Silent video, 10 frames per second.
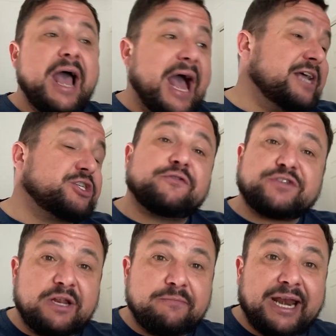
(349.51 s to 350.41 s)
Hats off
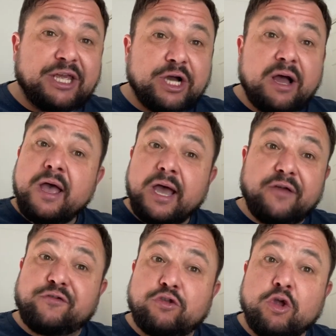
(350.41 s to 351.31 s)
to the manager. And
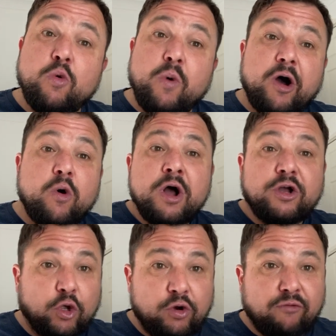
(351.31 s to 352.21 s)
if you do well,
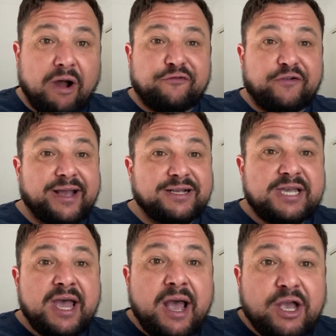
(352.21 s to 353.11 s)
do the right things,